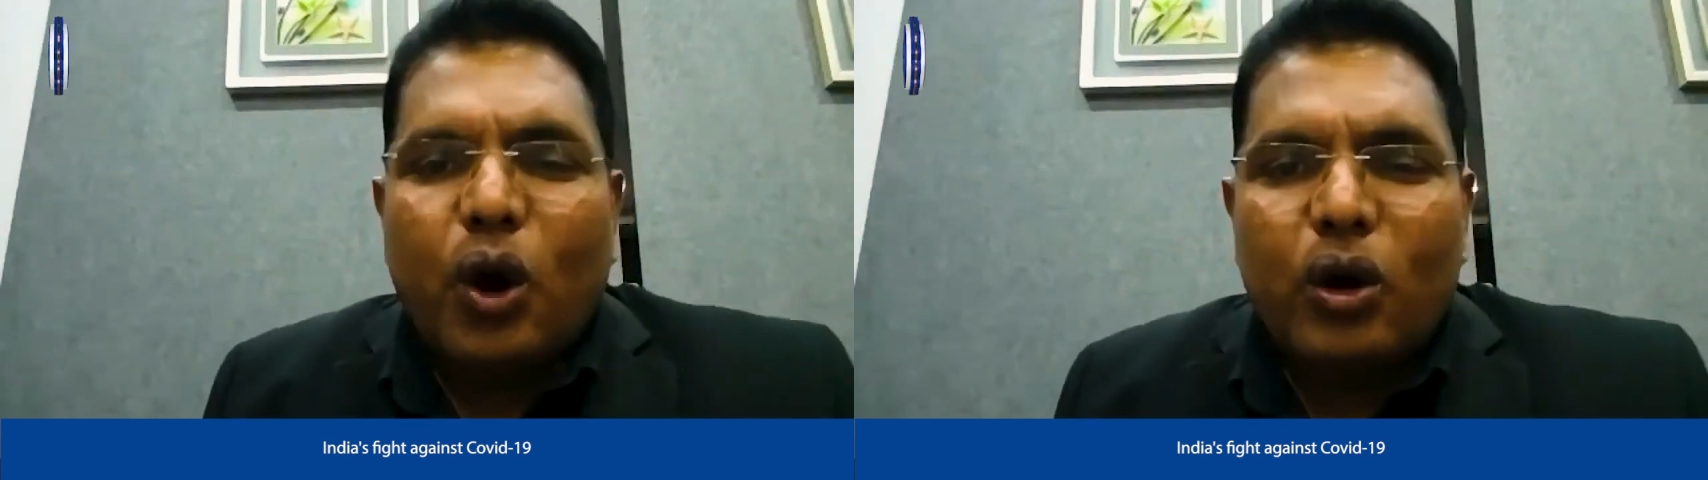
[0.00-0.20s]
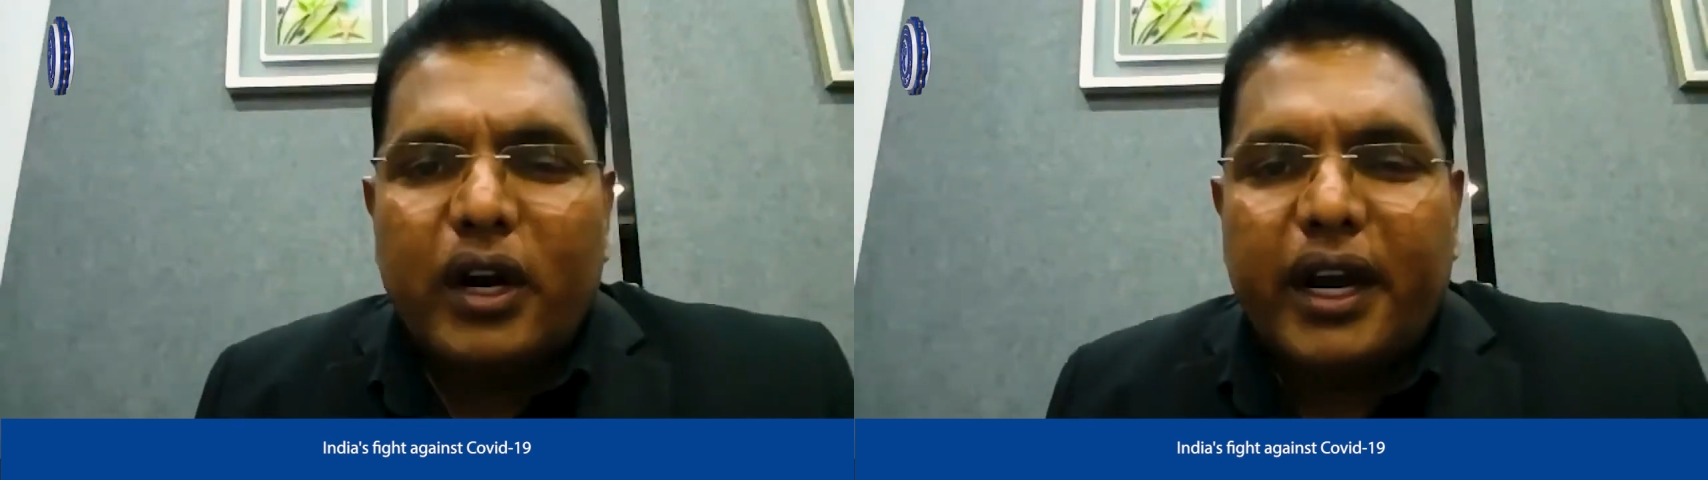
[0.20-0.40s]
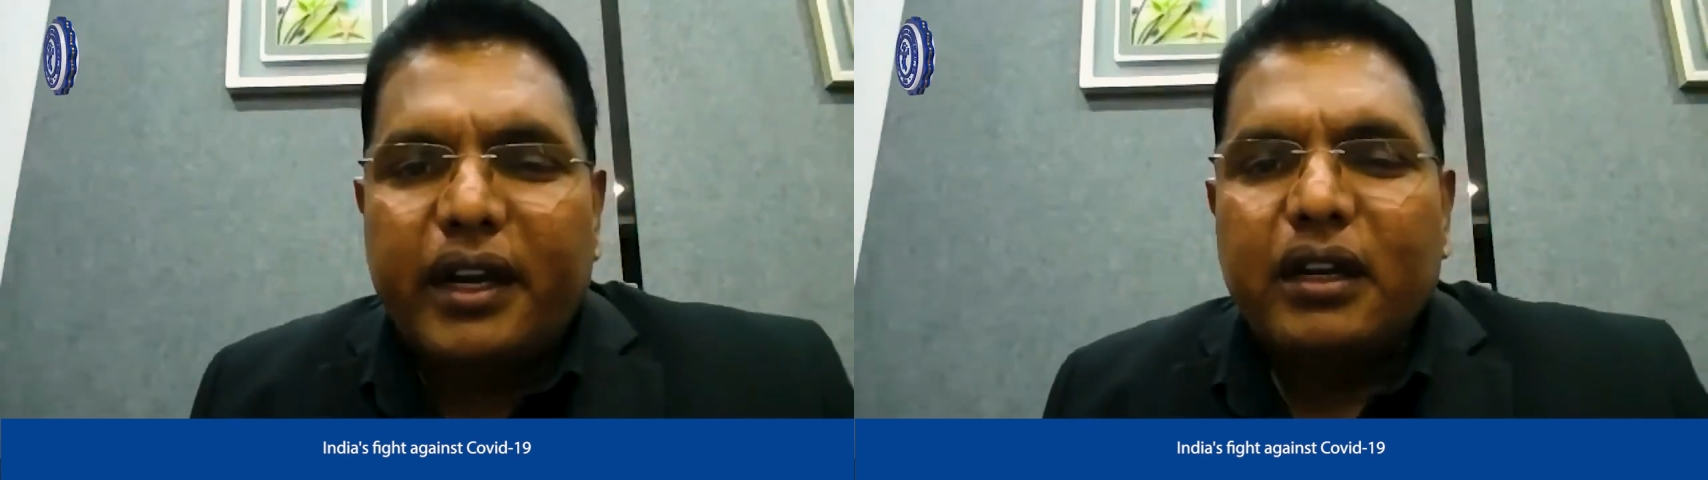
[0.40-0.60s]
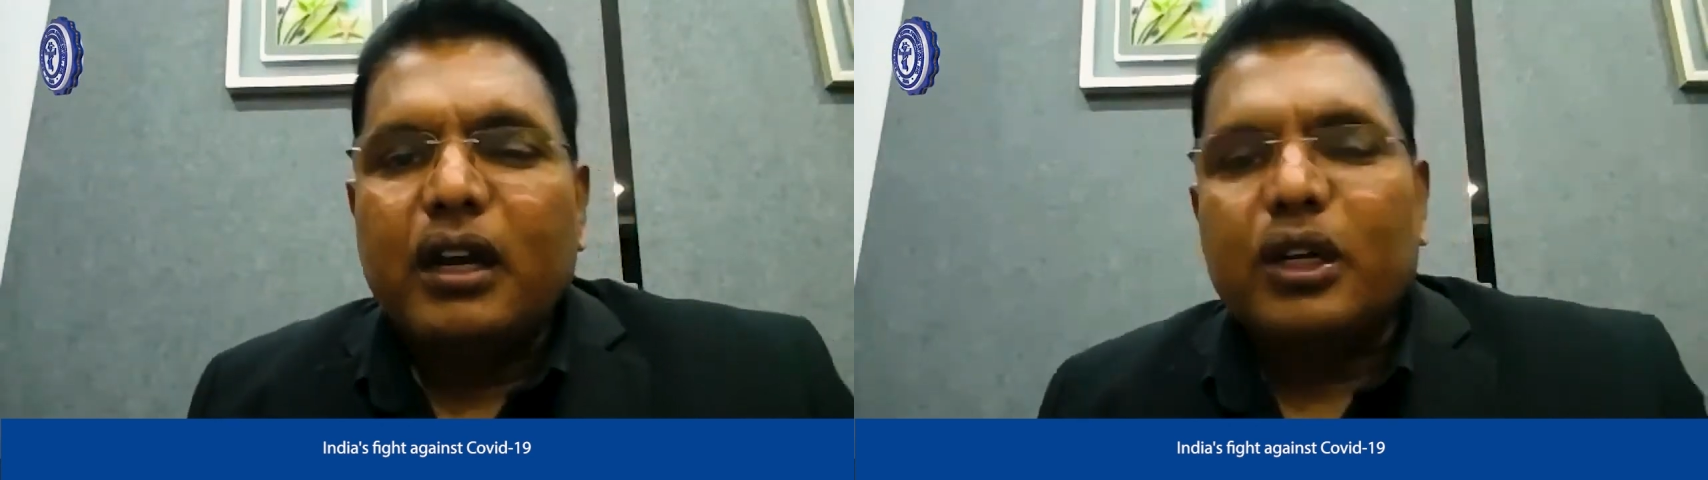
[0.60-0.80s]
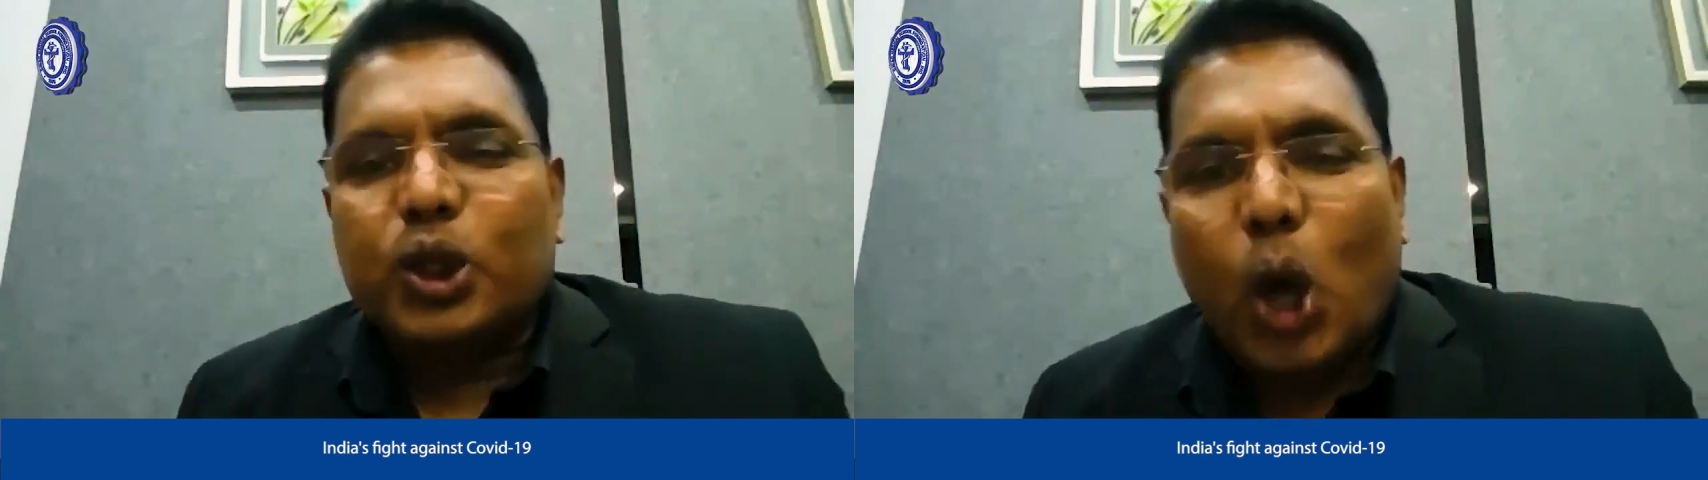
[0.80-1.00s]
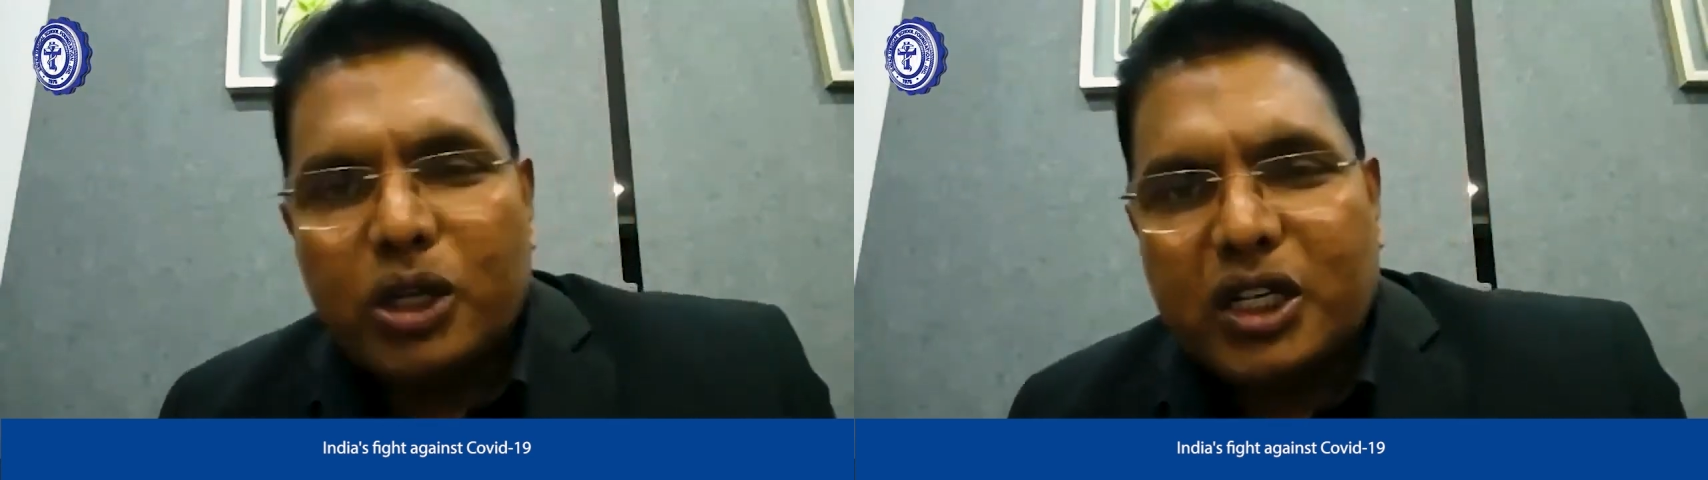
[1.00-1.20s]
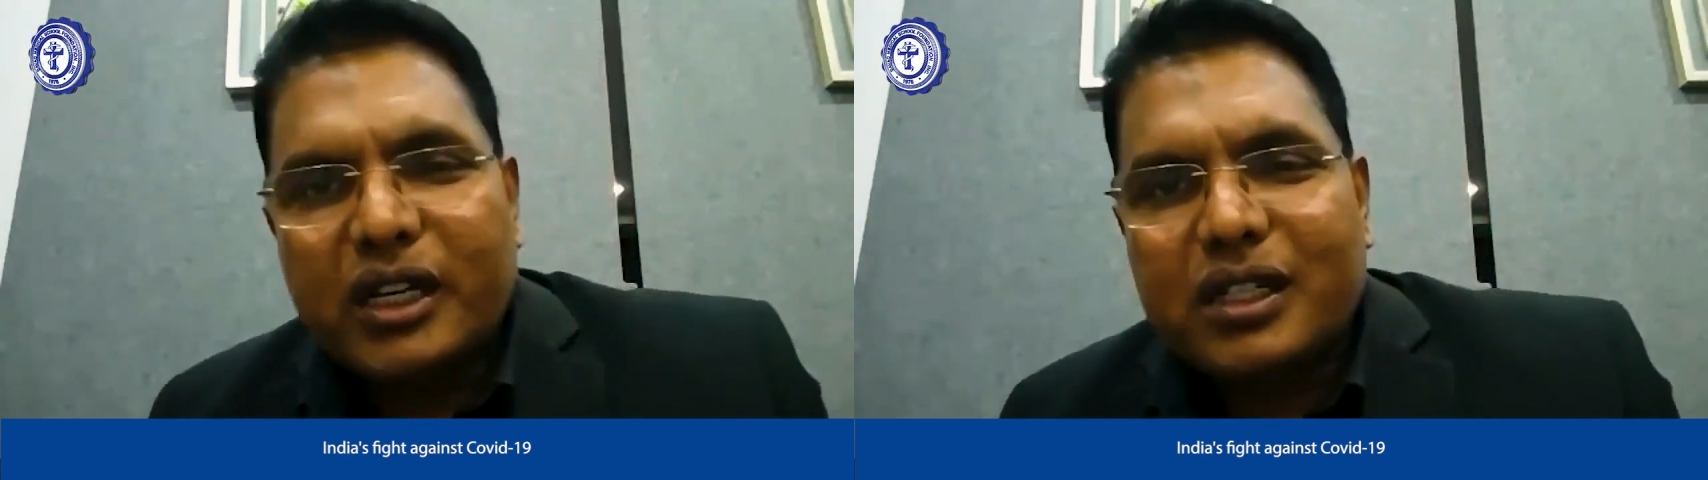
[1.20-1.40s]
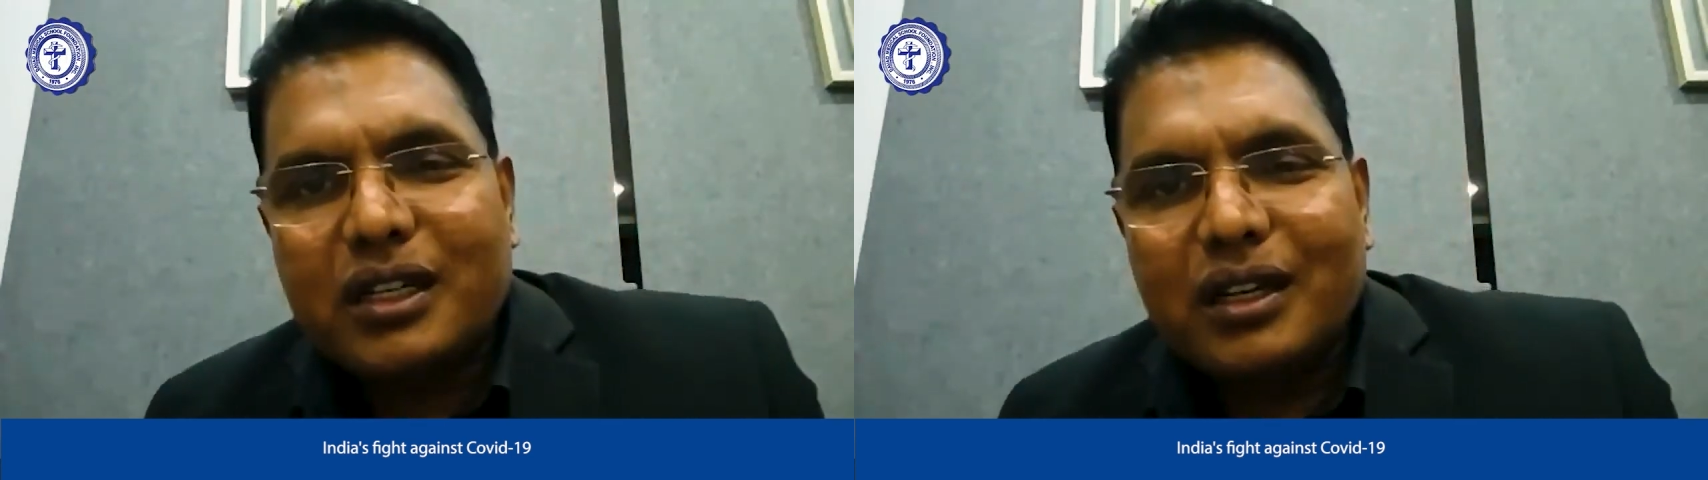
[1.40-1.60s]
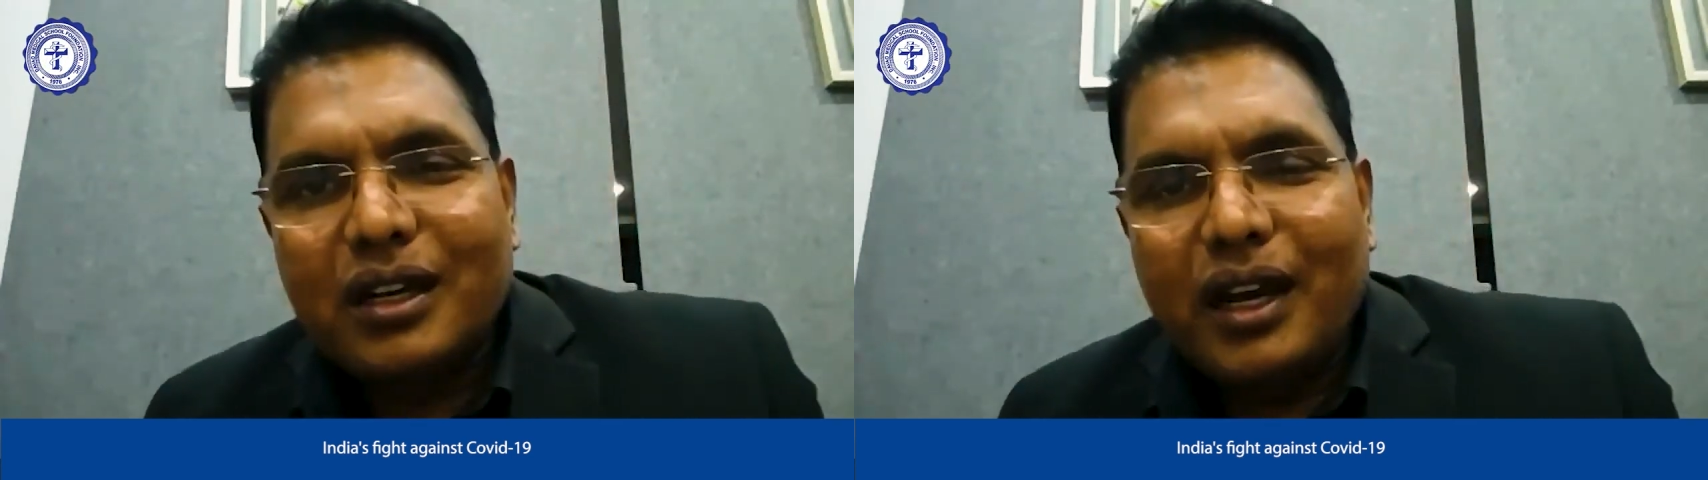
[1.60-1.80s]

already got it.